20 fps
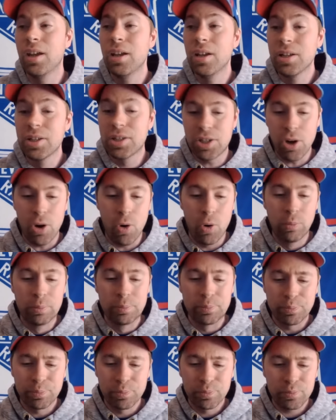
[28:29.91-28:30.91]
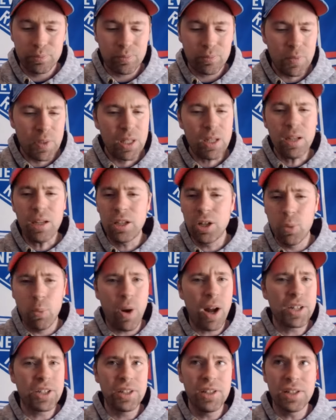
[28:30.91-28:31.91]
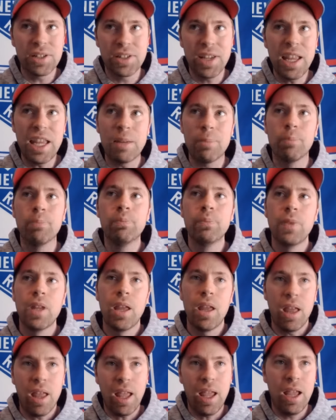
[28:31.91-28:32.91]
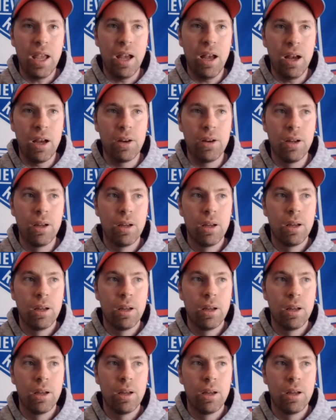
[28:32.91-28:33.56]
So you're watching this game and